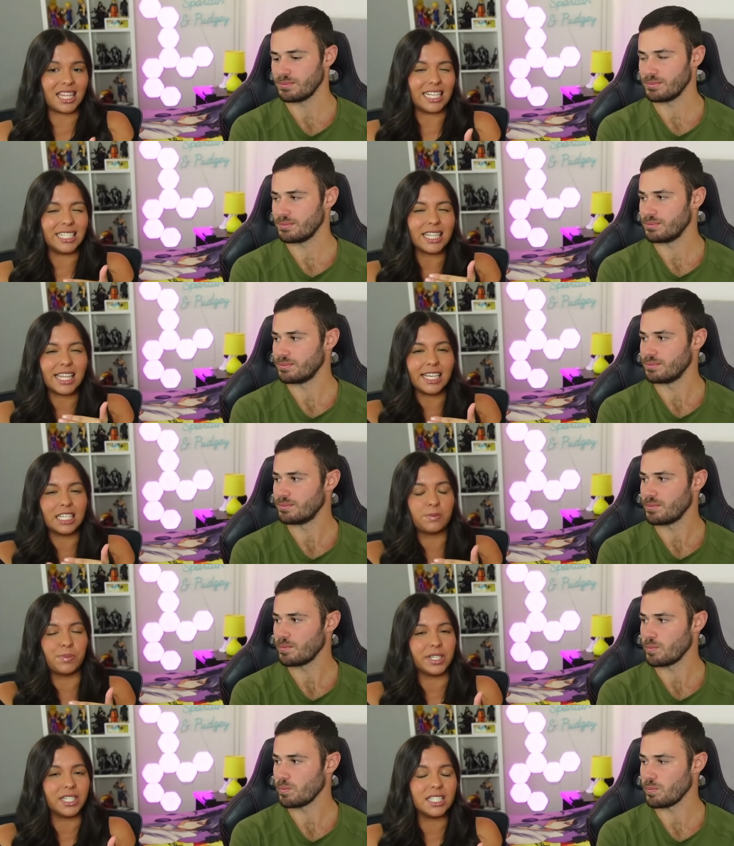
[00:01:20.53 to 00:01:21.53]
Speaker 1: these are the
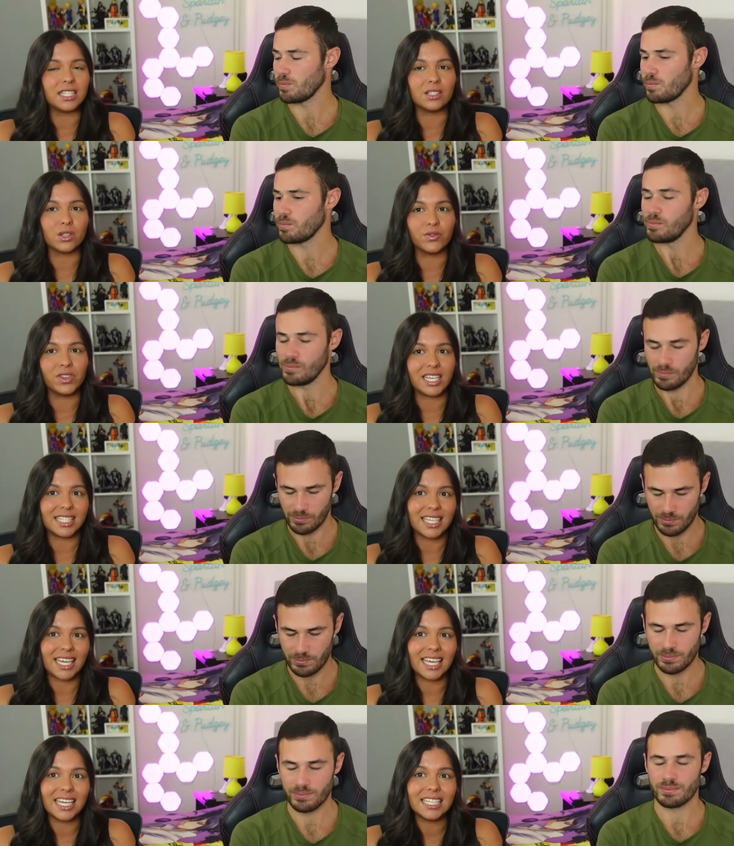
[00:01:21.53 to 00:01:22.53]
experiences of these
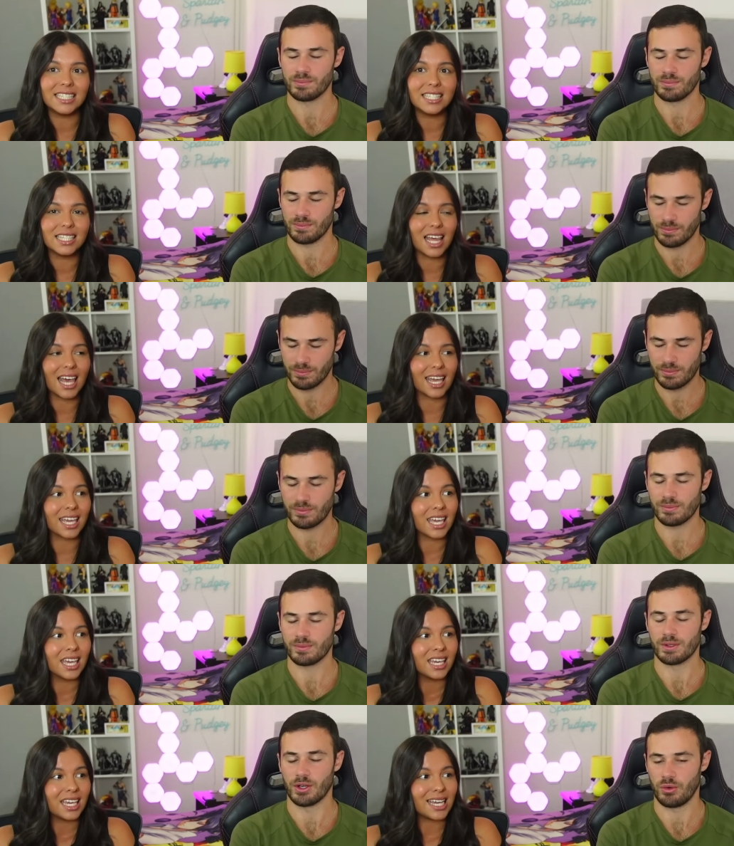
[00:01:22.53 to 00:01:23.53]
kids, like,
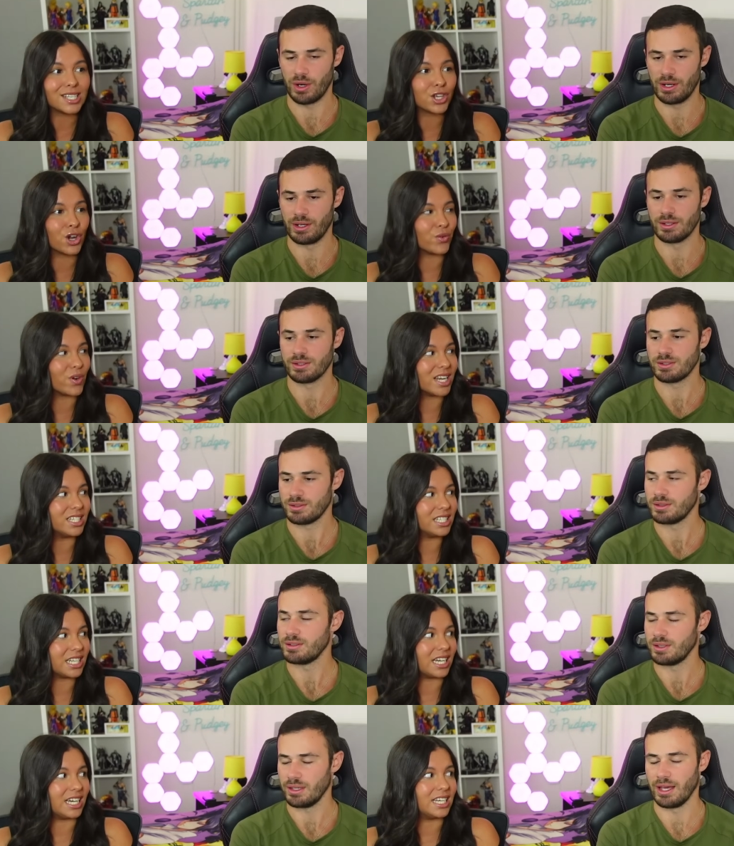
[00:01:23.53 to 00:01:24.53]
horrendous. It's
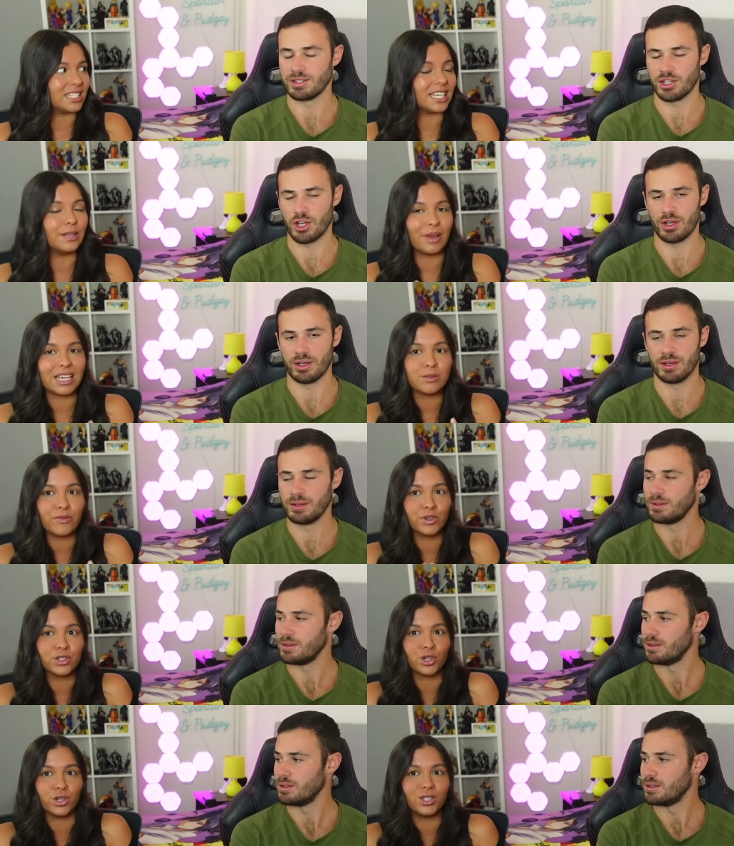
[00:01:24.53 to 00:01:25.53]
horrendous. Yeah, it's it makes me
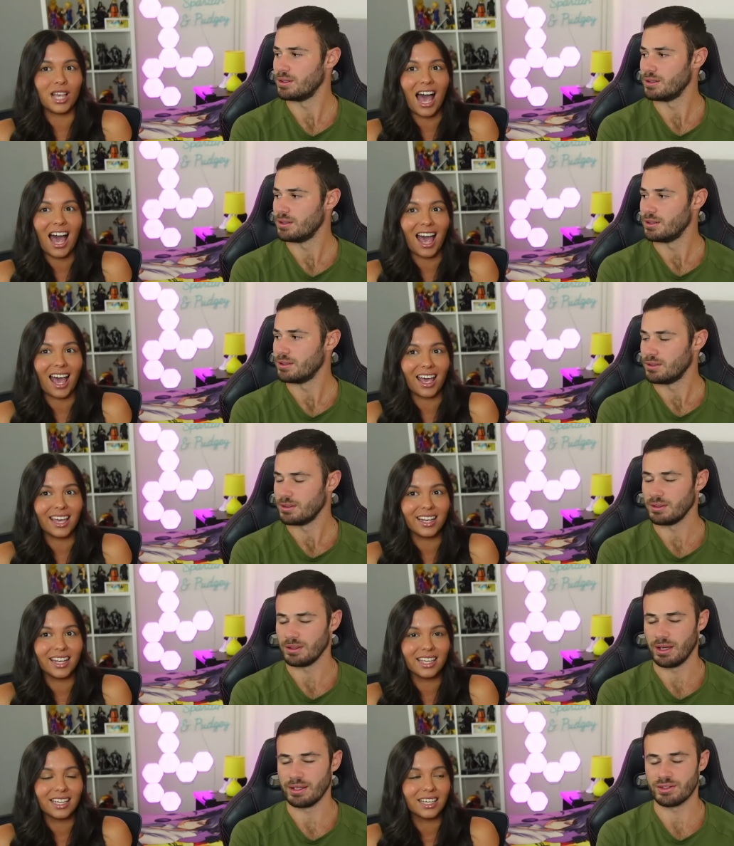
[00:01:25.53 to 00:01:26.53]
feel so
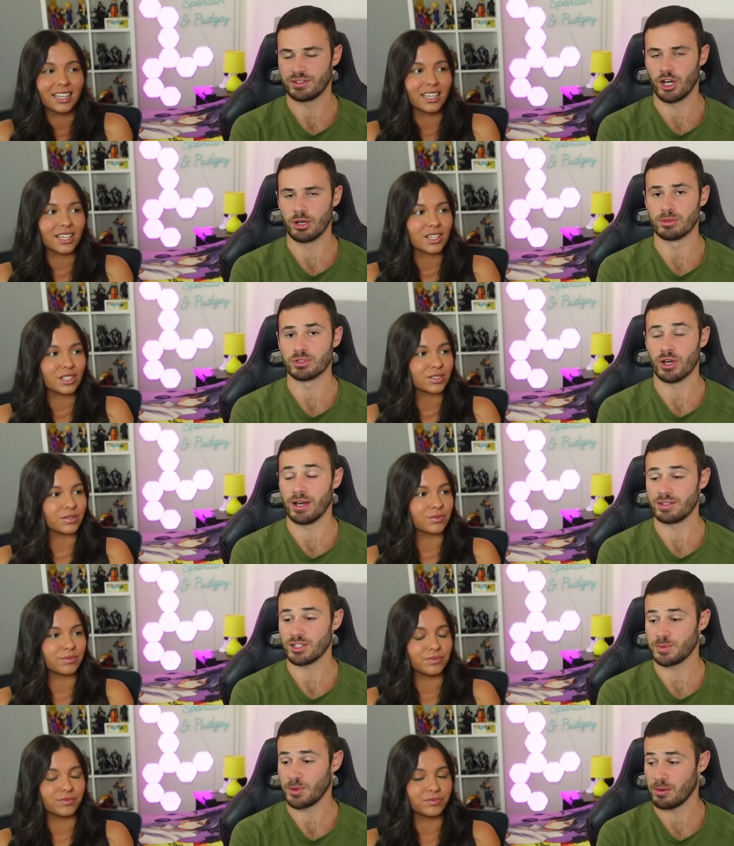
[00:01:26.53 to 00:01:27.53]
sad. Yeah, it's
Speaker 2: a terrible
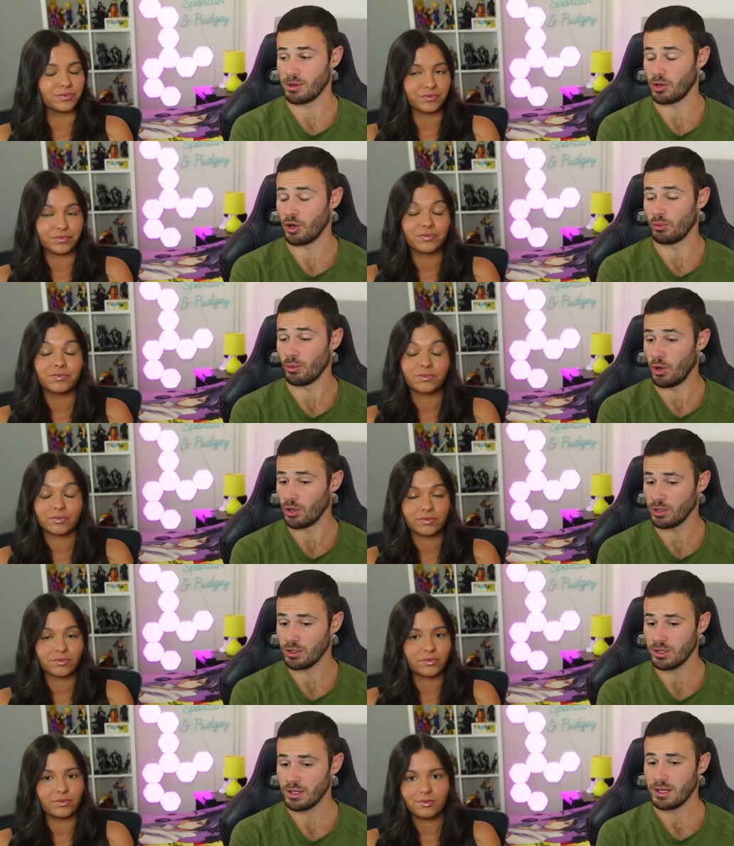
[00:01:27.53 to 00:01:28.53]
science experiment gone
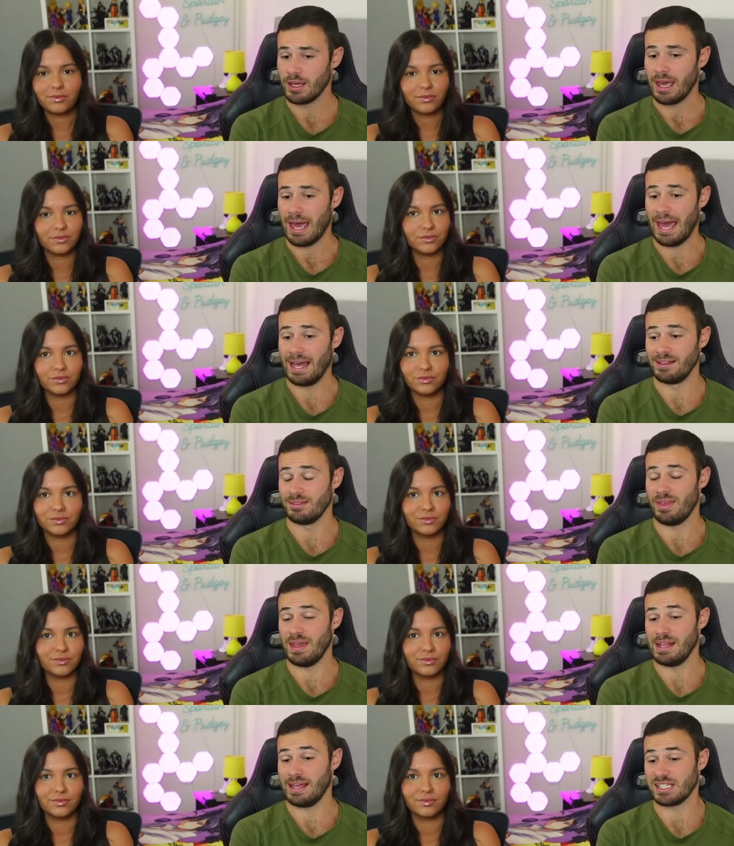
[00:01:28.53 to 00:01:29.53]
wrong. And
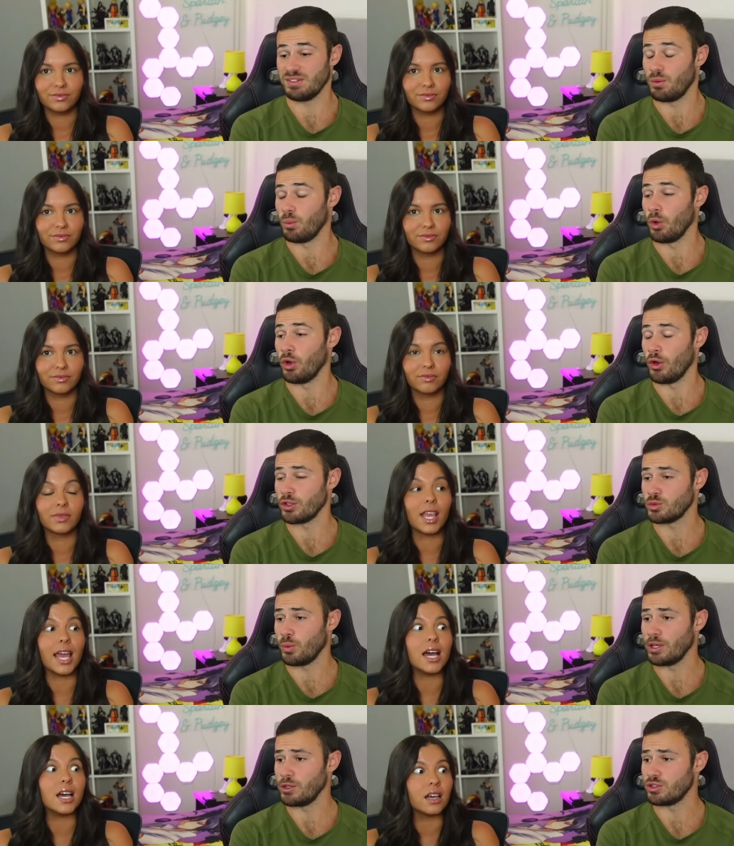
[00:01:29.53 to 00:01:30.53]
then it gets even
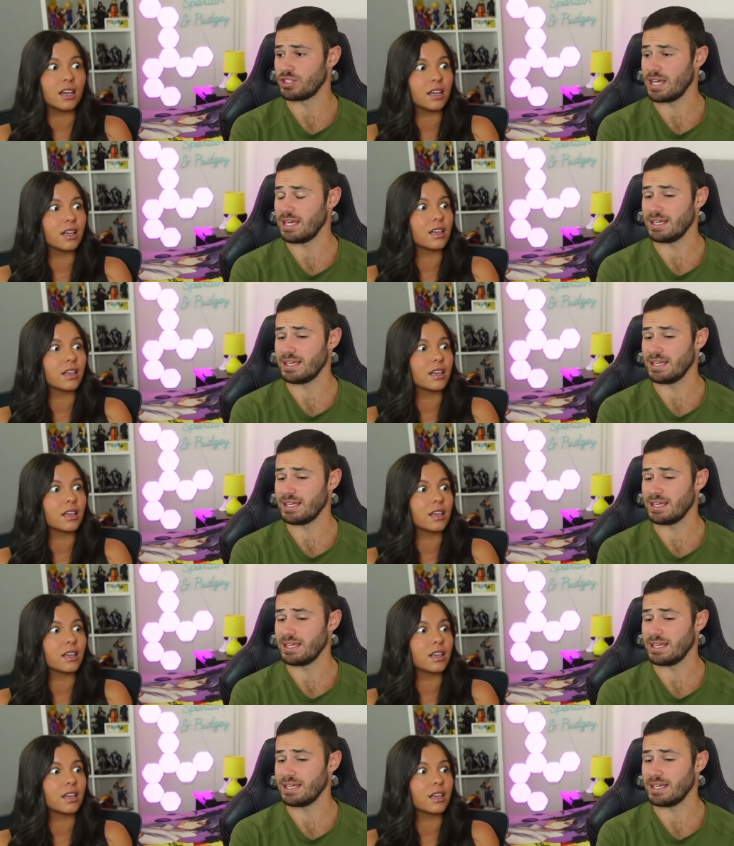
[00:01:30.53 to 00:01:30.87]
worse yeah. where you see